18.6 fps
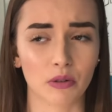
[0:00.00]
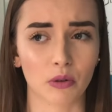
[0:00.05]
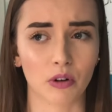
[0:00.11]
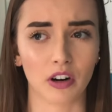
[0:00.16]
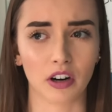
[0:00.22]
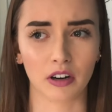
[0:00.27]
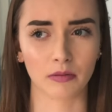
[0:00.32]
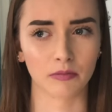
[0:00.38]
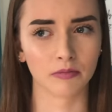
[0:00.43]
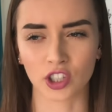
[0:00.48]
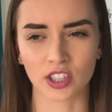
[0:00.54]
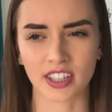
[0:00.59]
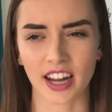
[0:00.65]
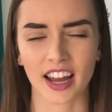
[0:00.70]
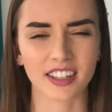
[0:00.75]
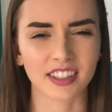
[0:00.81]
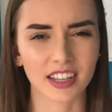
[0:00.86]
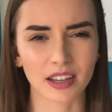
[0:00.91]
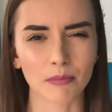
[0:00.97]
or just
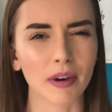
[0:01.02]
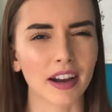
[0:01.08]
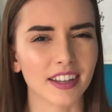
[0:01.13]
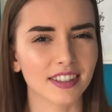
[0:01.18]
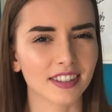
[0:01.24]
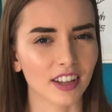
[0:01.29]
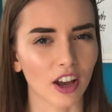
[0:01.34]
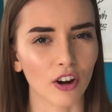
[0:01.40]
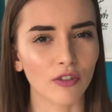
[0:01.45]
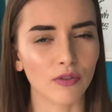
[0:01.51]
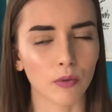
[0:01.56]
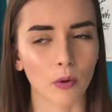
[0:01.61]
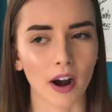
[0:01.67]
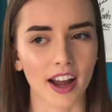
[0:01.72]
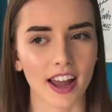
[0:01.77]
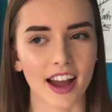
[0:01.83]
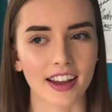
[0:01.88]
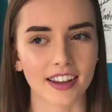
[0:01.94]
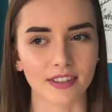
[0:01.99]
asking myself
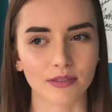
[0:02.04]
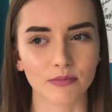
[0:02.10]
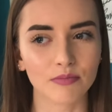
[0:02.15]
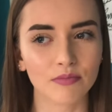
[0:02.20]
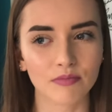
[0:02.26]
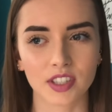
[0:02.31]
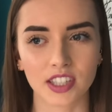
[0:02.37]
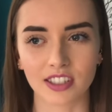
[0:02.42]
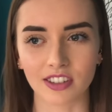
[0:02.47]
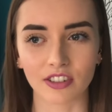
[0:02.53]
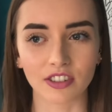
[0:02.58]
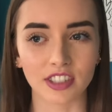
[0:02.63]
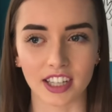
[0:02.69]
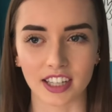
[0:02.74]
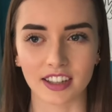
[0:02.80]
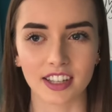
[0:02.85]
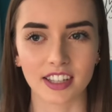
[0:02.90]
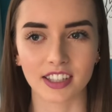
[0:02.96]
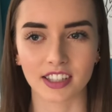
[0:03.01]
why I still
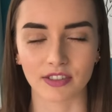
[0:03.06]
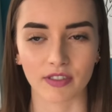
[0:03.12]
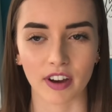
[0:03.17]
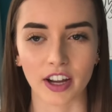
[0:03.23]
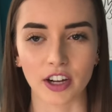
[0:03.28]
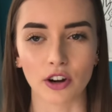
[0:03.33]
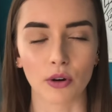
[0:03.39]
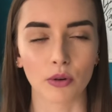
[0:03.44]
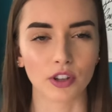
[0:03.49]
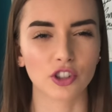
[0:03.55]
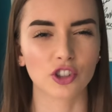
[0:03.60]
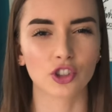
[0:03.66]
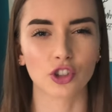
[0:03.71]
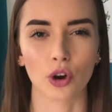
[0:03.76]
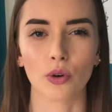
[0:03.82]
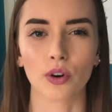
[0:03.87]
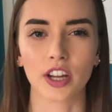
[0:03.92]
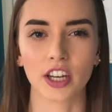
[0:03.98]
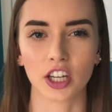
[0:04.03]
did this if I know it's
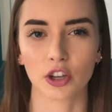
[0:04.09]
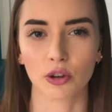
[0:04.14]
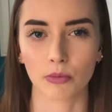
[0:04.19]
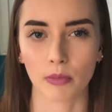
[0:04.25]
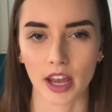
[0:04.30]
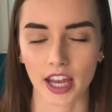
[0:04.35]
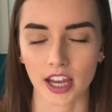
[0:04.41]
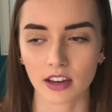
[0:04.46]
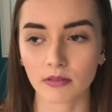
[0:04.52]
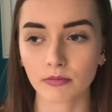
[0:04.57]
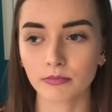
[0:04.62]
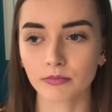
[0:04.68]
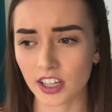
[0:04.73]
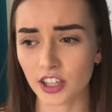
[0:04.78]
so inhumane.